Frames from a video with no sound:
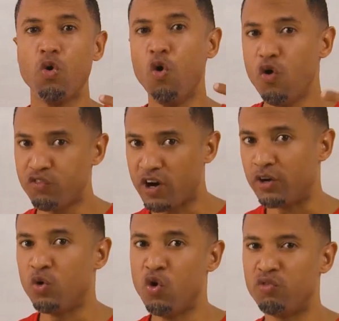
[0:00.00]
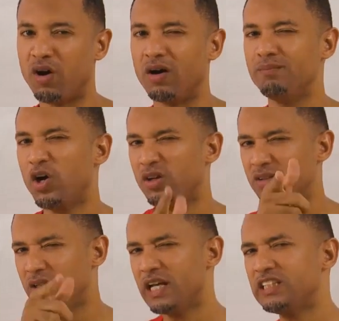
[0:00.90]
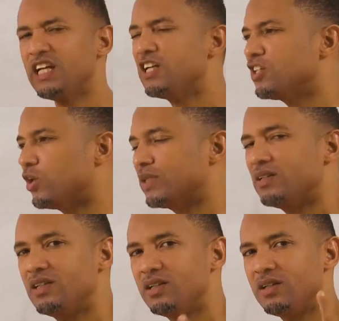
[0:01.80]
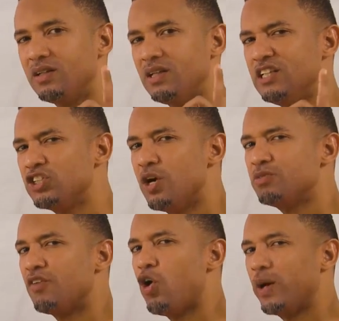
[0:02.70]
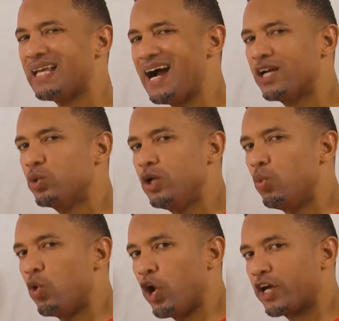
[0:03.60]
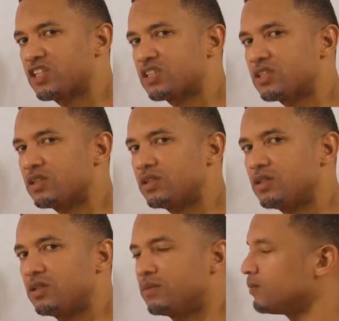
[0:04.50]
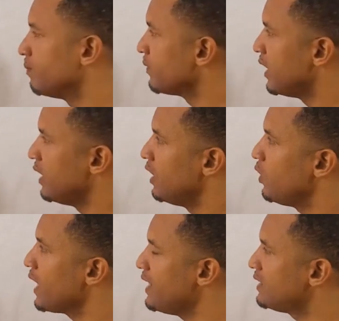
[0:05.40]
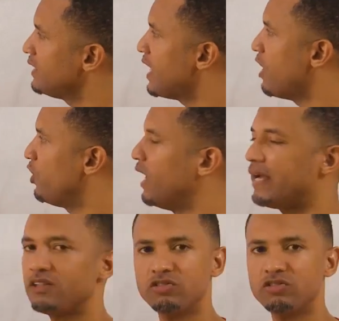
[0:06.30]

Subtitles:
over and over, but let's check it out in terms of how it actually works. Look at this scenario. I